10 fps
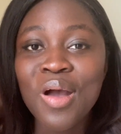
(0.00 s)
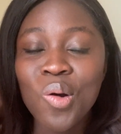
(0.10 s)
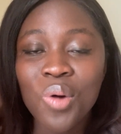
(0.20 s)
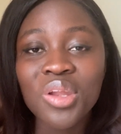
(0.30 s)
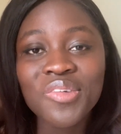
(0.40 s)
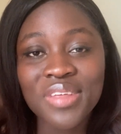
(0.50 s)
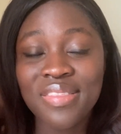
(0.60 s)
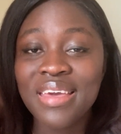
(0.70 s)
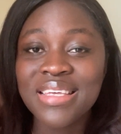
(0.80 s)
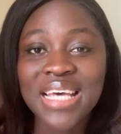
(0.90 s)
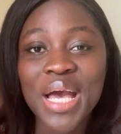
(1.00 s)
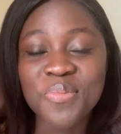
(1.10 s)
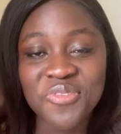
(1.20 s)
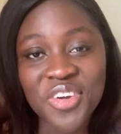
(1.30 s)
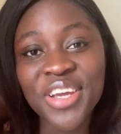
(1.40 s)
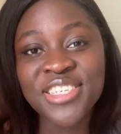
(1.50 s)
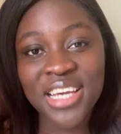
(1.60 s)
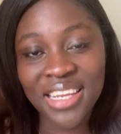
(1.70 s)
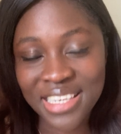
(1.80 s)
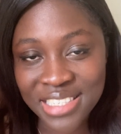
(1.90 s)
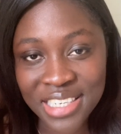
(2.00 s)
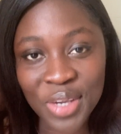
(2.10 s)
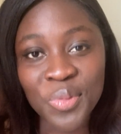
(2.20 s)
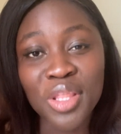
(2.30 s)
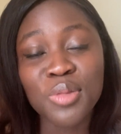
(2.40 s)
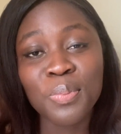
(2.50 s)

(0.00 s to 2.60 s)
one of the things that can be very challenging with